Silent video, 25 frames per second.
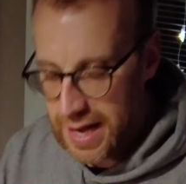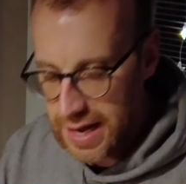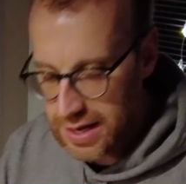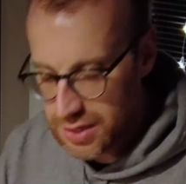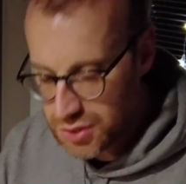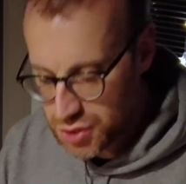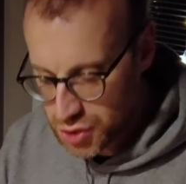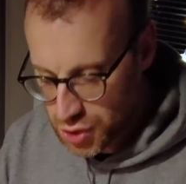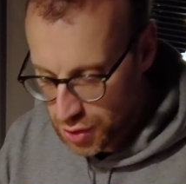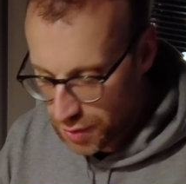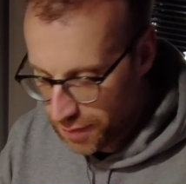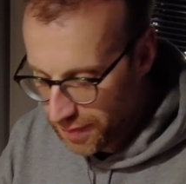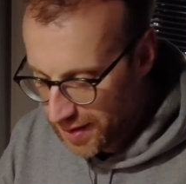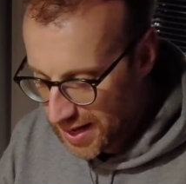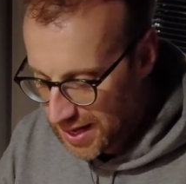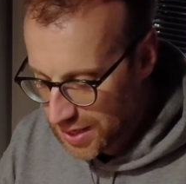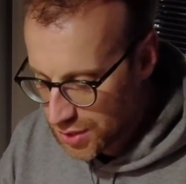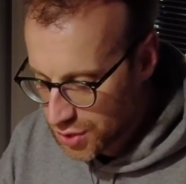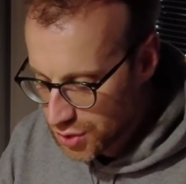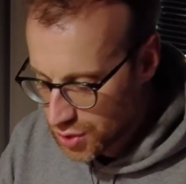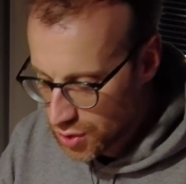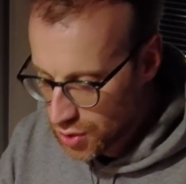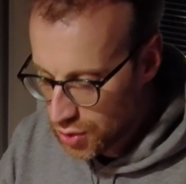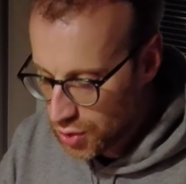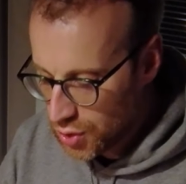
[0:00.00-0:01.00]
So far,
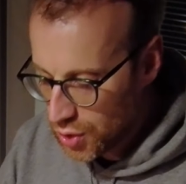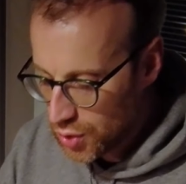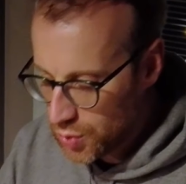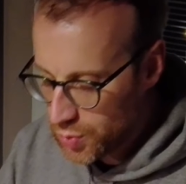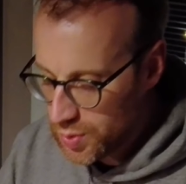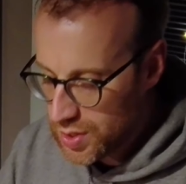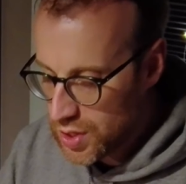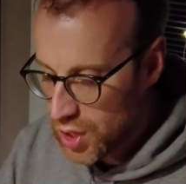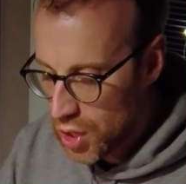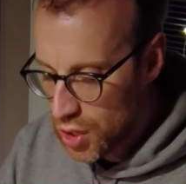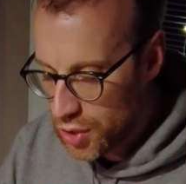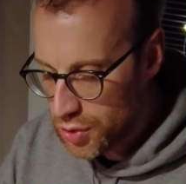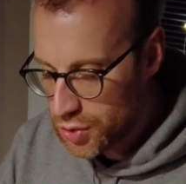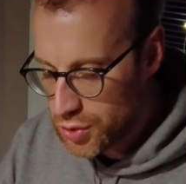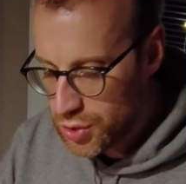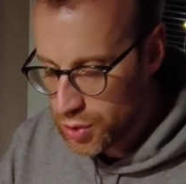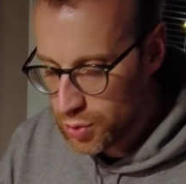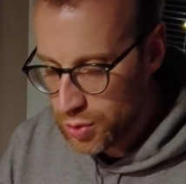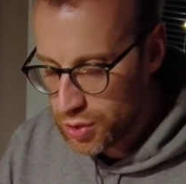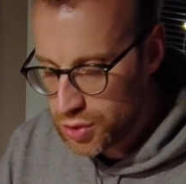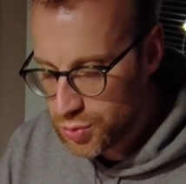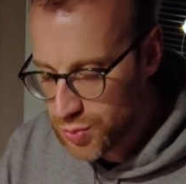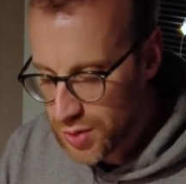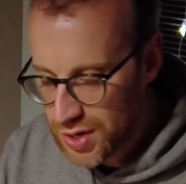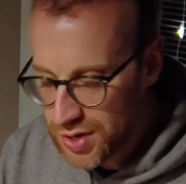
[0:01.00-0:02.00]
so good with the
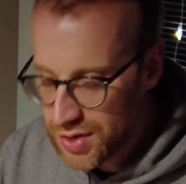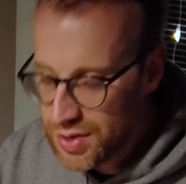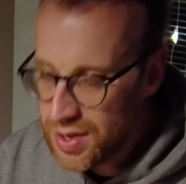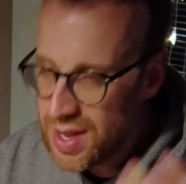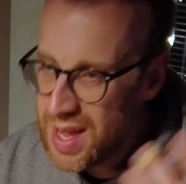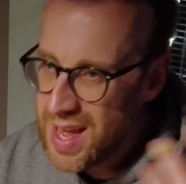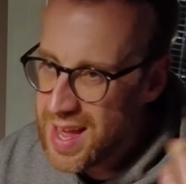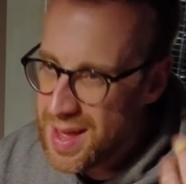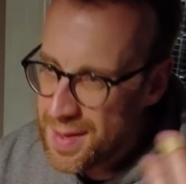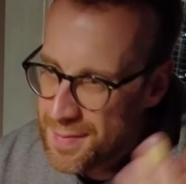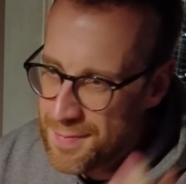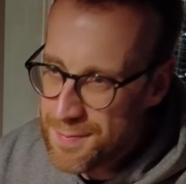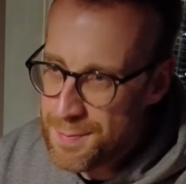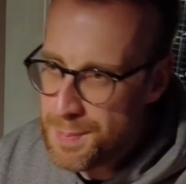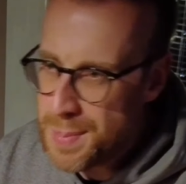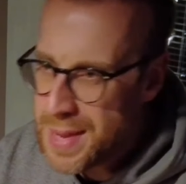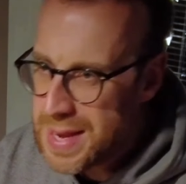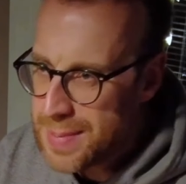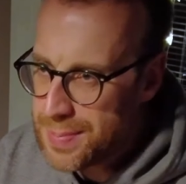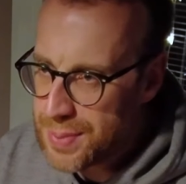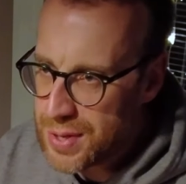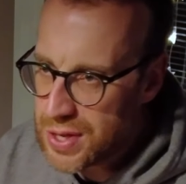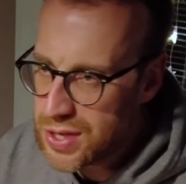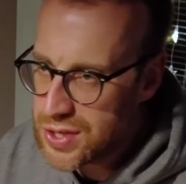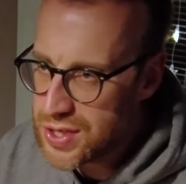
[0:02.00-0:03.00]
Honduras one. Me
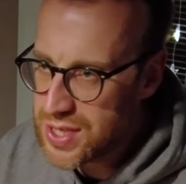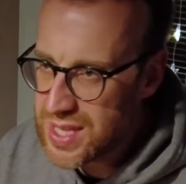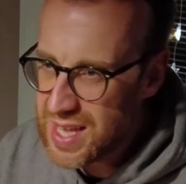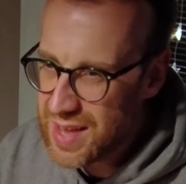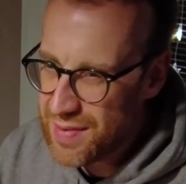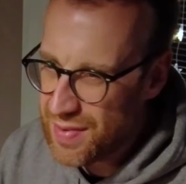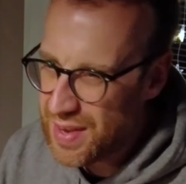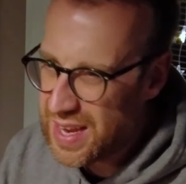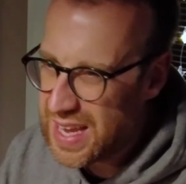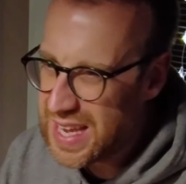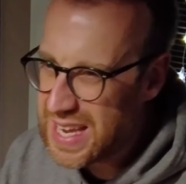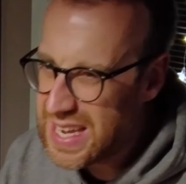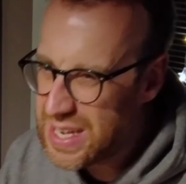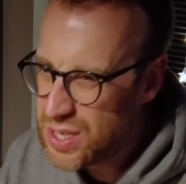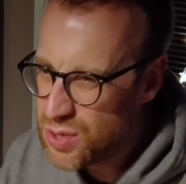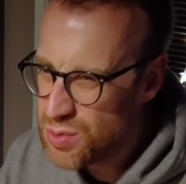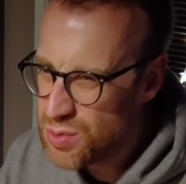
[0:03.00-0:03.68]
personally, I think I need